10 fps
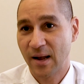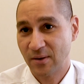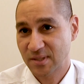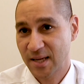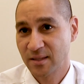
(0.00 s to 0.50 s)

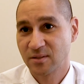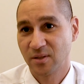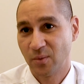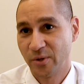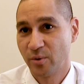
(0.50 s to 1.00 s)
outside
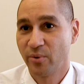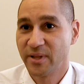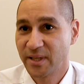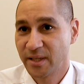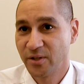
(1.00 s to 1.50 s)
so that when you're
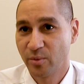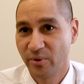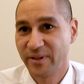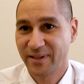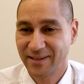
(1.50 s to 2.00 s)
breathing
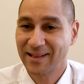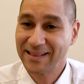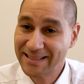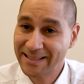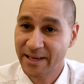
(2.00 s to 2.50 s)
in
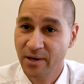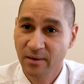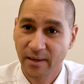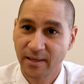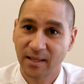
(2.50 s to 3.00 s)
clean
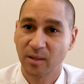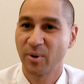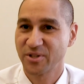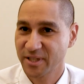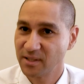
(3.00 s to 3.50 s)
air and not the
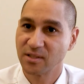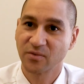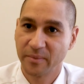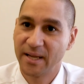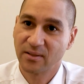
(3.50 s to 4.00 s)

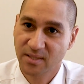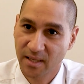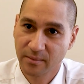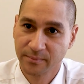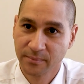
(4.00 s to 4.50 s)
particulates from the
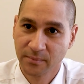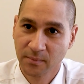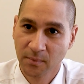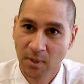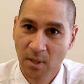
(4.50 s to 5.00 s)
outside.
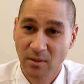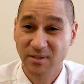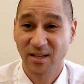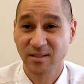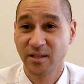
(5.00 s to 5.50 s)

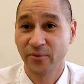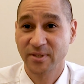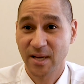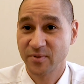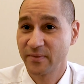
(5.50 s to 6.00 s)
There's lots of
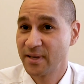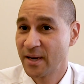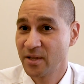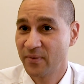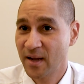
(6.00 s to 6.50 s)
different types of
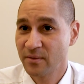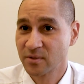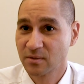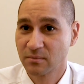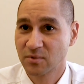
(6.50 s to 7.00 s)

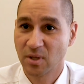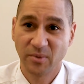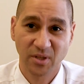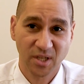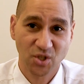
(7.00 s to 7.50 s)
N95s,
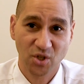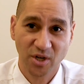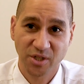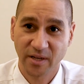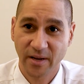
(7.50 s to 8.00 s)
some in the
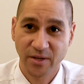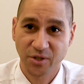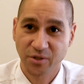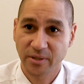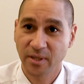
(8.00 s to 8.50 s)
construction
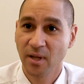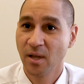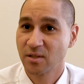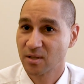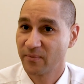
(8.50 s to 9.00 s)
industry,
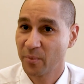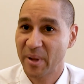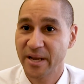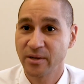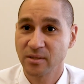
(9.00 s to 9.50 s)
some for
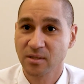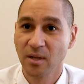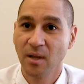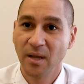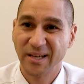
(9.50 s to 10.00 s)
painters.
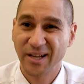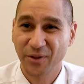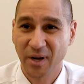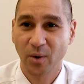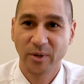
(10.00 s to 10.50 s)
In
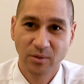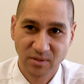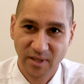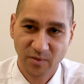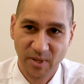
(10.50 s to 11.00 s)
healthcare, we
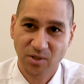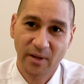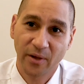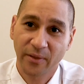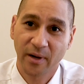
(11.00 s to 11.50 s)
use the
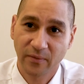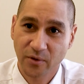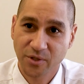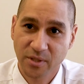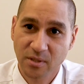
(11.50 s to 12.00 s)
special healthcare
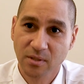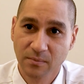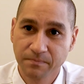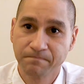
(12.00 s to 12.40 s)
versions.